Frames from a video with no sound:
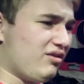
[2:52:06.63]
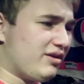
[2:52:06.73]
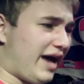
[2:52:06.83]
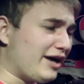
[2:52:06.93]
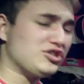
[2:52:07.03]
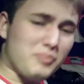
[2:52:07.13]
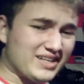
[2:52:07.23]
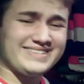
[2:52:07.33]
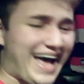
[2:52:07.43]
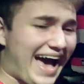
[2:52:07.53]
How'd you
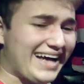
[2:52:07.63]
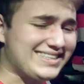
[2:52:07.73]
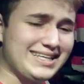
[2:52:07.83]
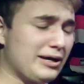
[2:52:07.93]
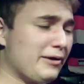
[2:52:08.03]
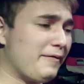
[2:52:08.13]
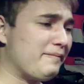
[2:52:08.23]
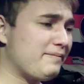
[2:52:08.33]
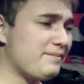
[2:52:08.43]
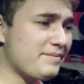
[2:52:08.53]
miss that?
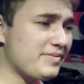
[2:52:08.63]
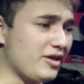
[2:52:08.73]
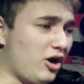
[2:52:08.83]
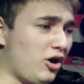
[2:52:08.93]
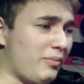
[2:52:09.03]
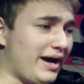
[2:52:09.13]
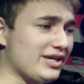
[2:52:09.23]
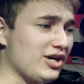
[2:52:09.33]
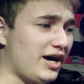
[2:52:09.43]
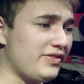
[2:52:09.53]
Oh, my
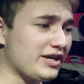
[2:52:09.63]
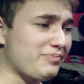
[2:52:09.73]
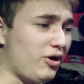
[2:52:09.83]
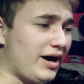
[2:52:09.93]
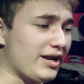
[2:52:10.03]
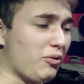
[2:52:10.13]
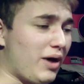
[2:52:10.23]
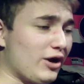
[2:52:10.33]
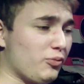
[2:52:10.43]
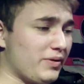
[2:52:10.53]
God. Nick Paul had a
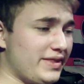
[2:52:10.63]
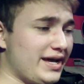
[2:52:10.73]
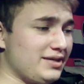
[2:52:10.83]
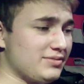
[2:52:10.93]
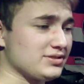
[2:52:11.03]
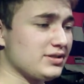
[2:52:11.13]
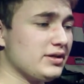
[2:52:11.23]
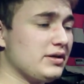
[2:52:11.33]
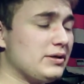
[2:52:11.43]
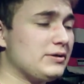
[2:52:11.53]
wide open net. He missed.
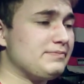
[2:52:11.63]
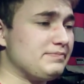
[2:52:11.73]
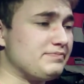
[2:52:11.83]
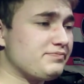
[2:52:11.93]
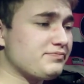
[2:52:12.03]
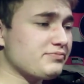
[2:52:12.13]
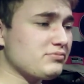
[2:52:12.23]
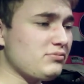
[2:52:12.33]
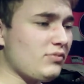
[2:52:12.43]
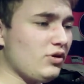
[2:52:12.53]

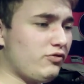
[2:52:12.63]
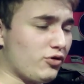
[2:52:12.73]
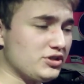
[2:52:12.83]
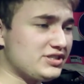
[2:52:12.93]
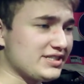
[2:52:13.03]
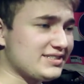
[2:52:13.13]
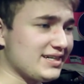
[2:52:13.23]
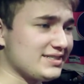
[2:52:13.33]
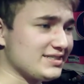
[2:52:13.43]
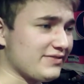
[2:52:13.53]
46
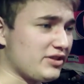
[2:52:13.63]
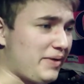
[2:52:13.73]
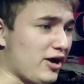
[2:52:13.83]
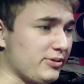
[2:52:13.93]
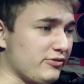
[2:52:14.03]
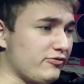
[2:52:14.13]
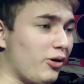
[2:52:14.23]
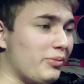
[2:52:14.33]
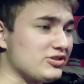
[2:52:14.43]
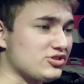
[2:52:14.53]
seconds left in the power play.
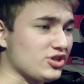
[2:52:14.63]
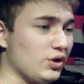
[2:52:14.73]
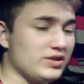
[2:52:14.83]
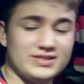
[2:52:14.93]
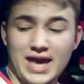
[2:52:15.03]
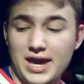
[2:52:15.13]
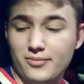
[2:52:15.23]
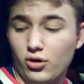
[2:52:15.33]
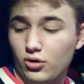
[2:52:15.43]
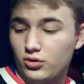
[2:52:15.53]
4 minutes to go in this game.
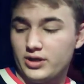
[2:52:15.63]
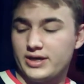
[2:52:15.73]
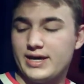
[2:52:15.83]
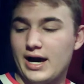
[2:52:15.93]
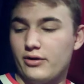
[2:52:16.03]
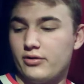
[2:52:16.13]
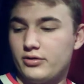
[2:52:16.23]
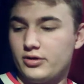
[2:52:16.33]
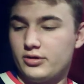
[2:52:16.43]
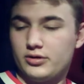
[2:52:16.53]
Holy cow.
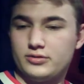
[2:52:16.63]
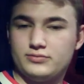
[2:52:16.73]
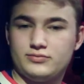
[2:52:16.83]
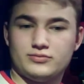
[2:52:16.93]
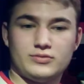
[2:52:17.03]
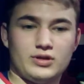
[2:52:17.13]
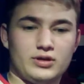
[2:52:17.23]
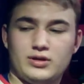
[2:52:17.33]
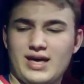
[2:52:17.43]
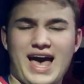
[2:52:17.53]

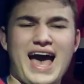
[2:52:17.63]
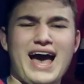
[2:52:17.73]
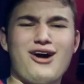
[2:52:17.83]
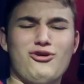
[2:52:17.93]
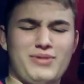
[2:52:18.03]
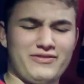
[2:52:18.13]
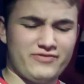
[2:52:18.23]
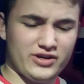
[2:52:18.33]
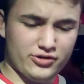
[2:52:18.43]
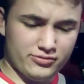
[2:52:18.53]
Ow, my
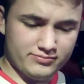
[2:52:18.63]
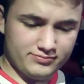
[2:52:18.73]
finger.